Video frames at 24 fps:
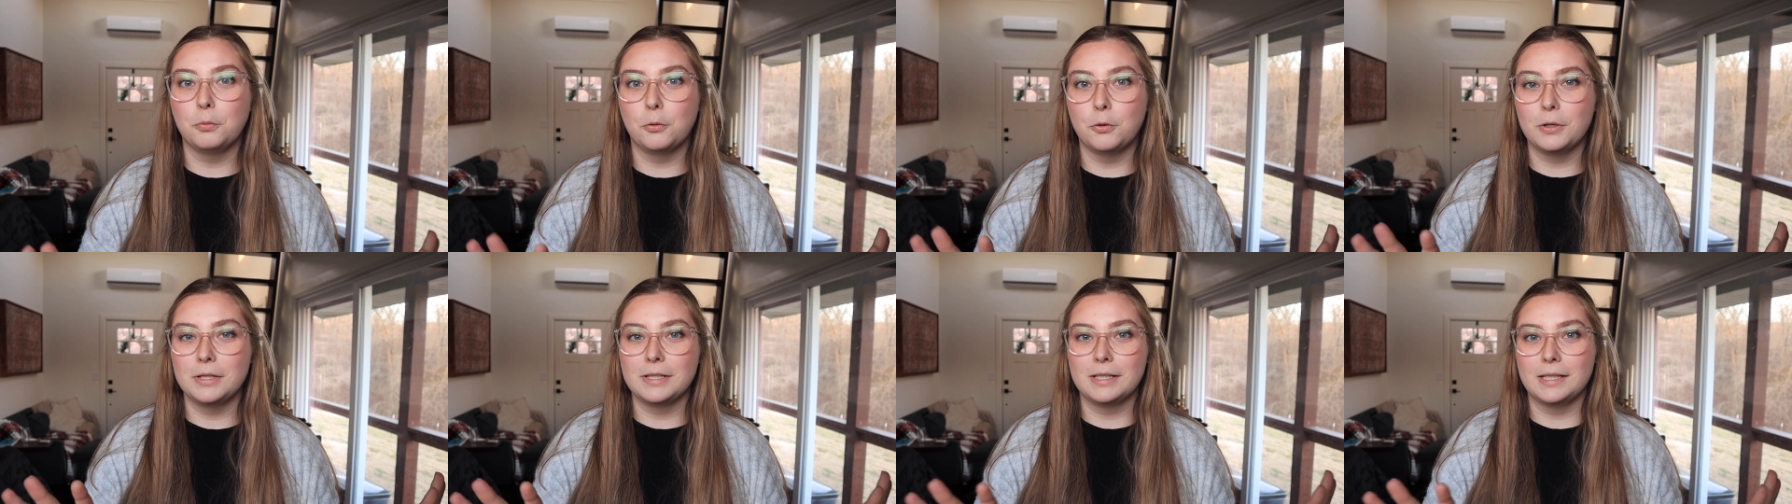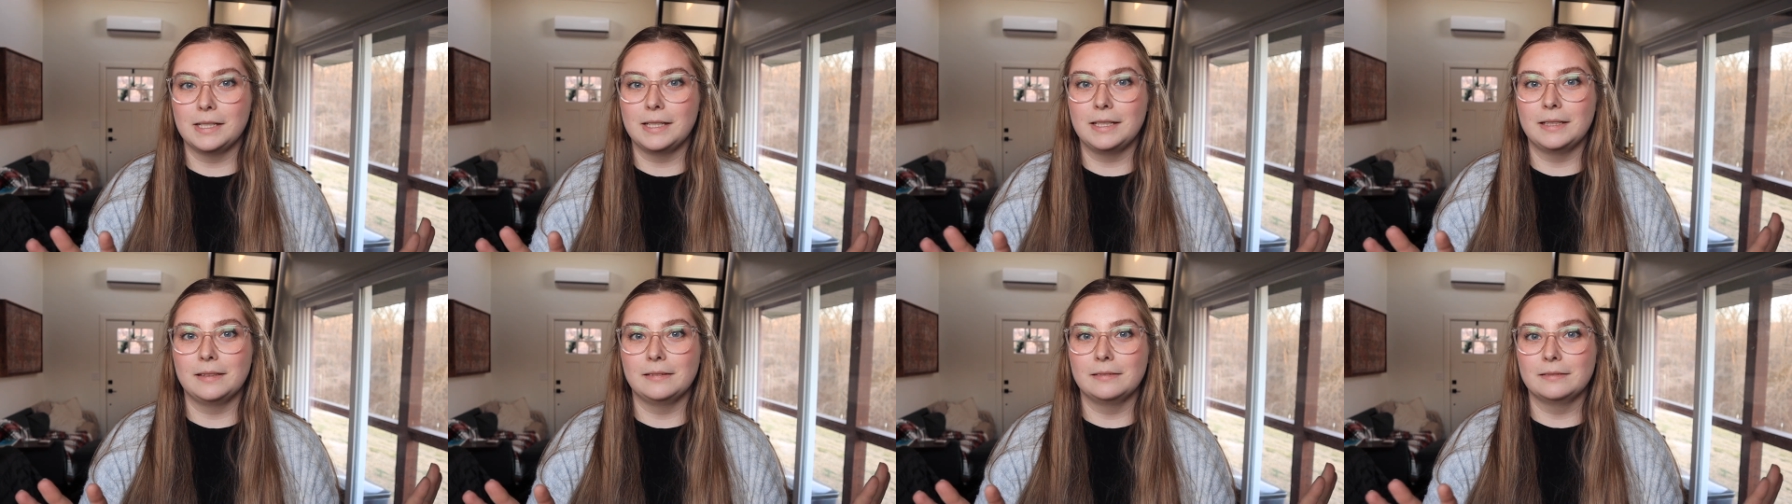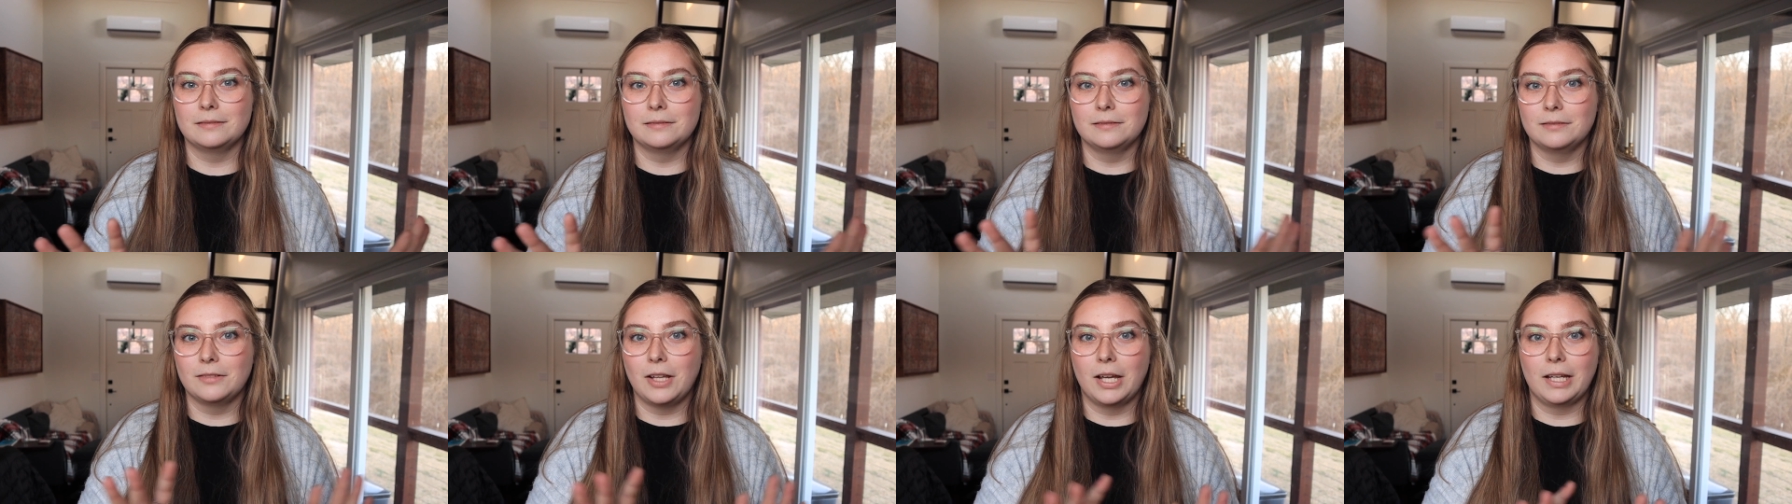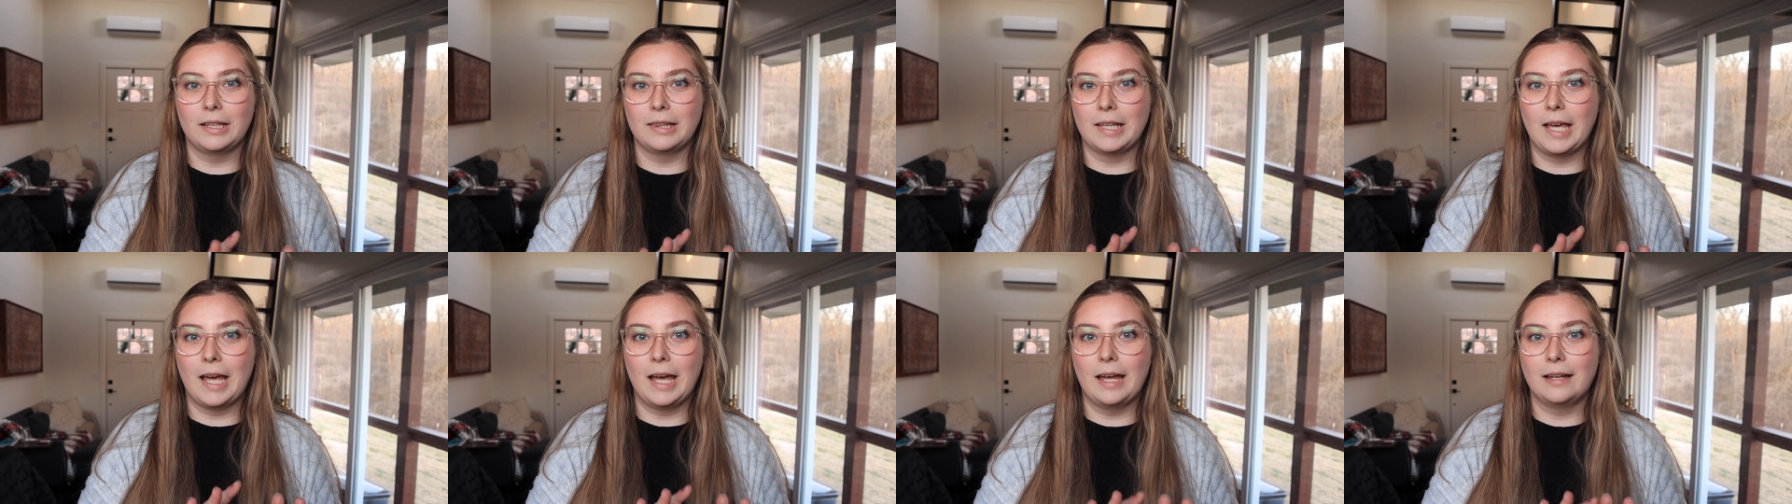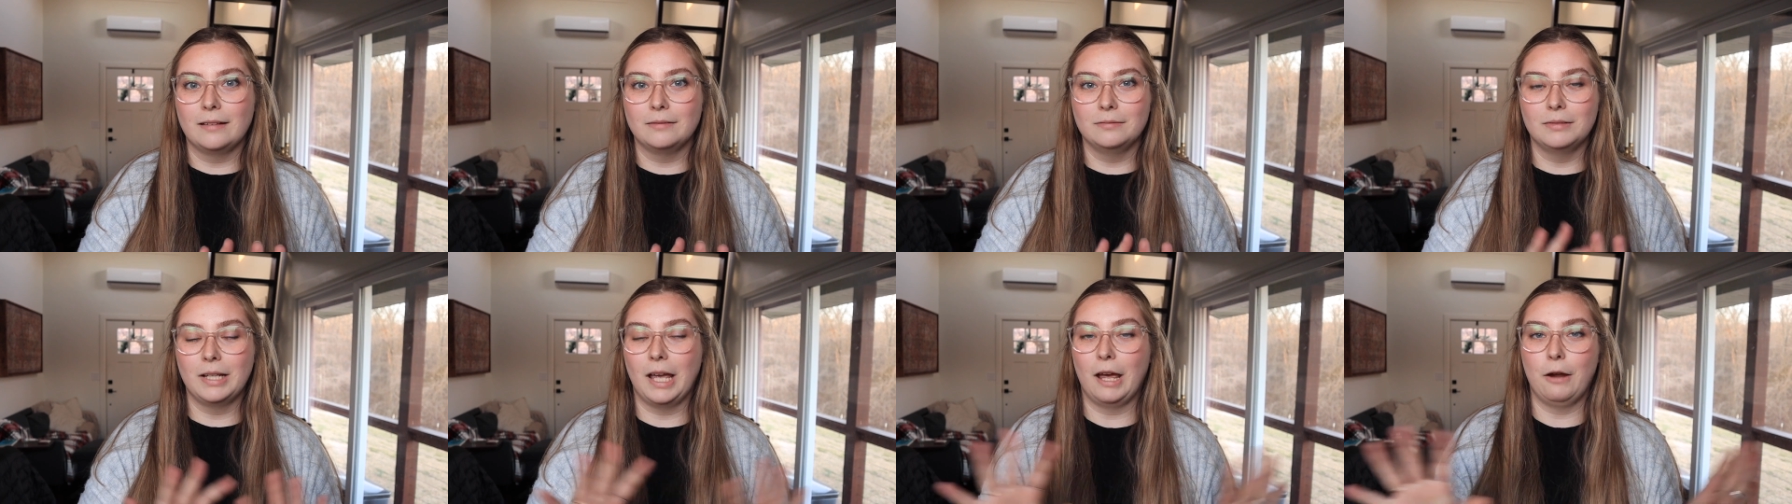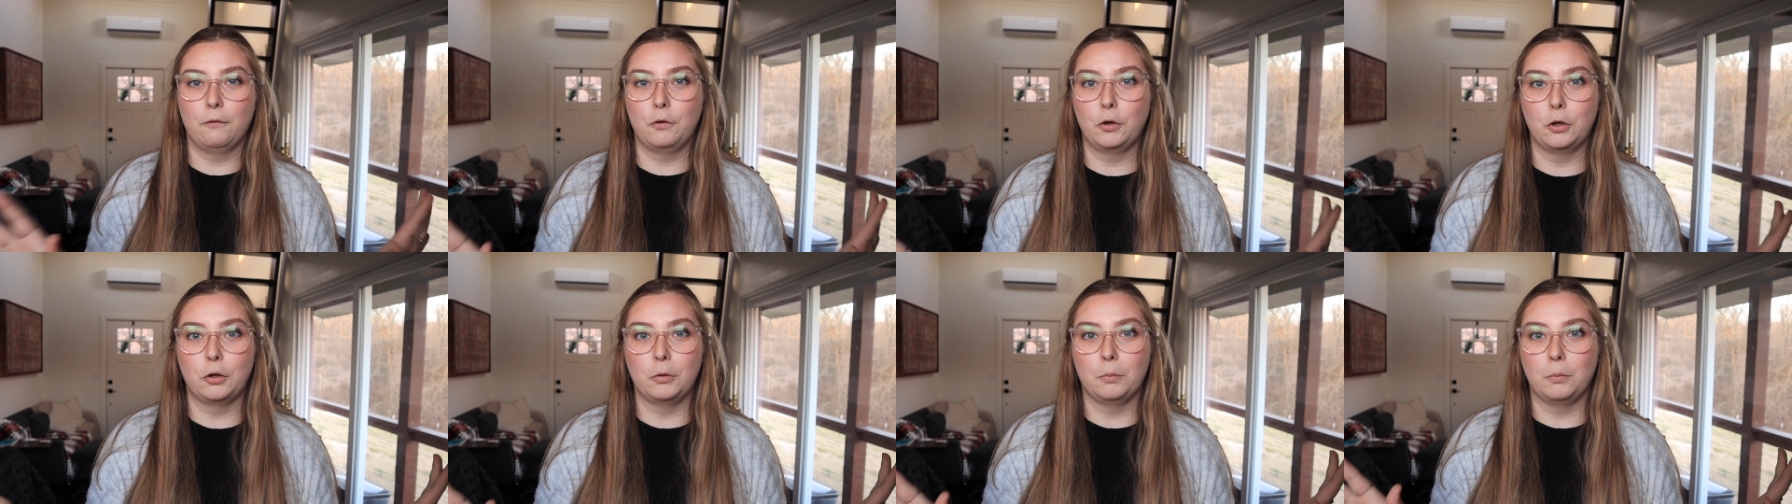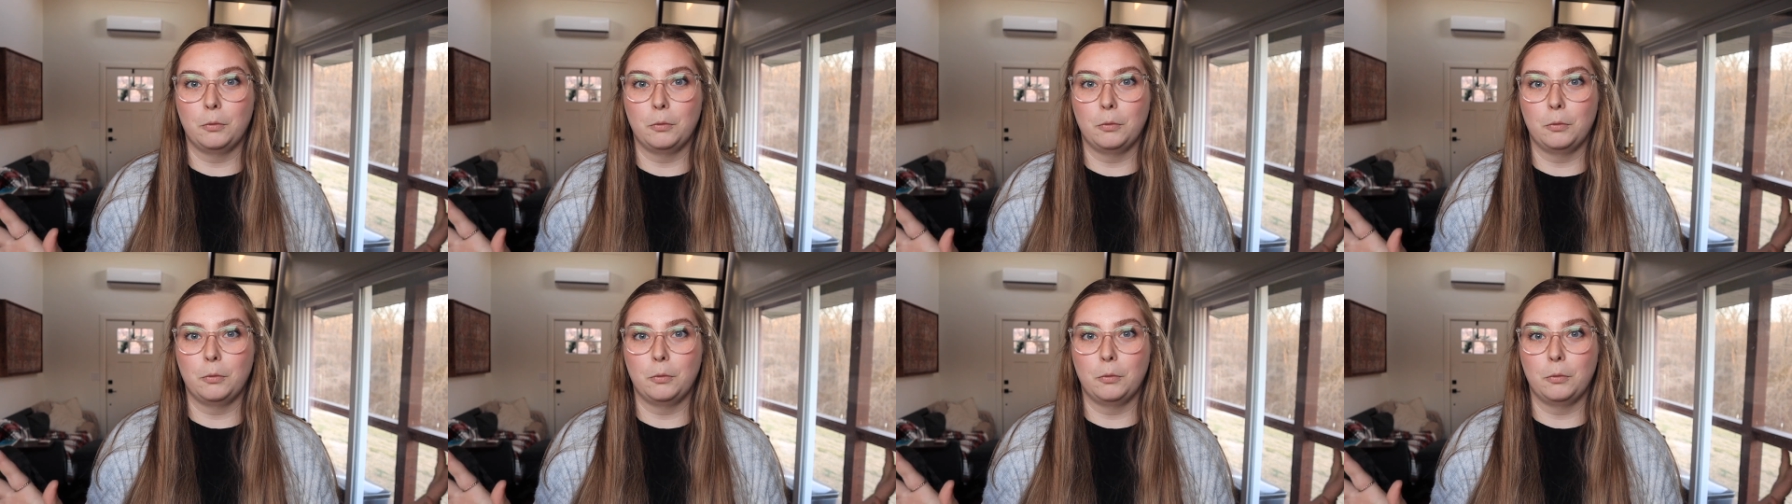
poisoning like that ever